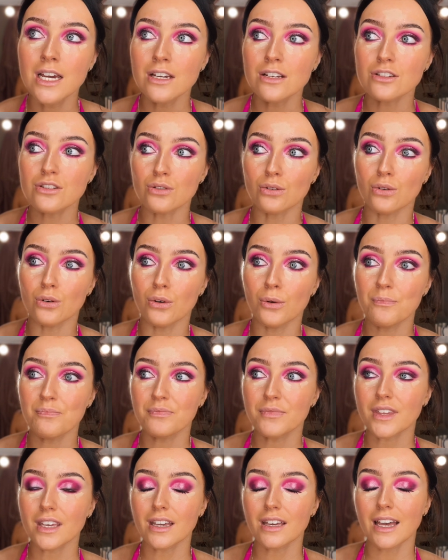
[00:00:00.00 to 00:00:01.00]
So
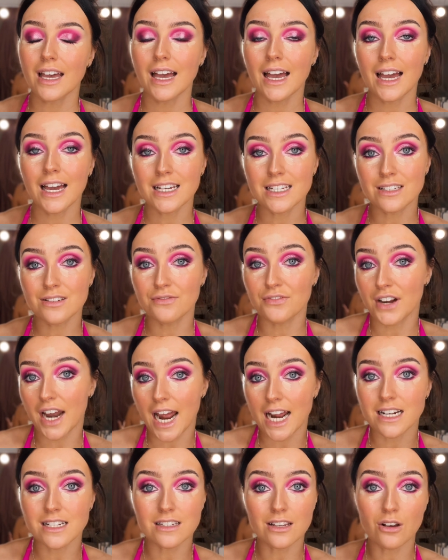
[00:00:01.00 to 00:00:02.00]
his
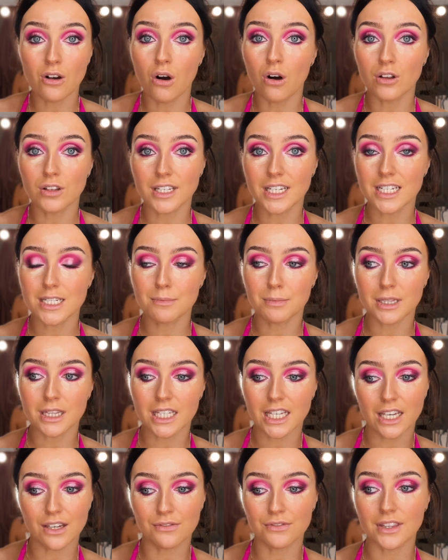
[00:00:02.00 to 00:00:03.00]
friends and colleagues
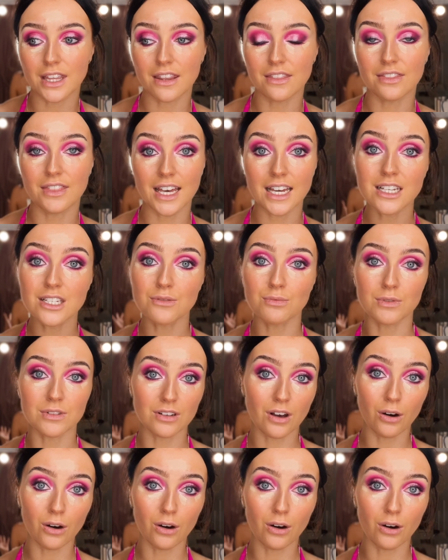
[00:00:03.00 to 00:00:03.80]
believed that this was